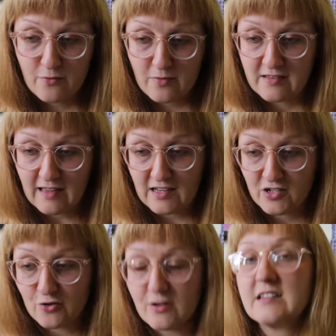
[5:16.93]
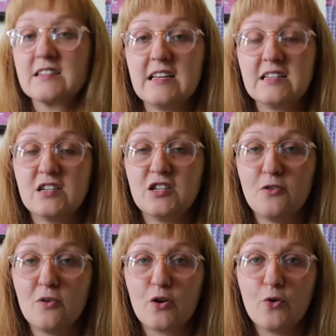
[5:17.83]
second choice is to
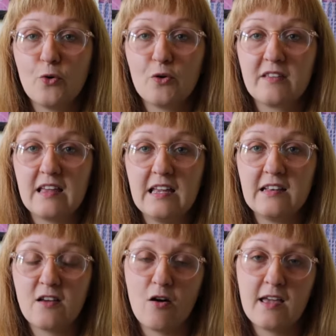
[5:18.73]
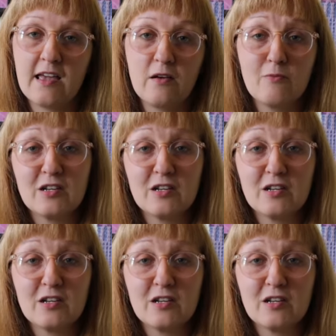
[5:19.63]
do a course in dyeing,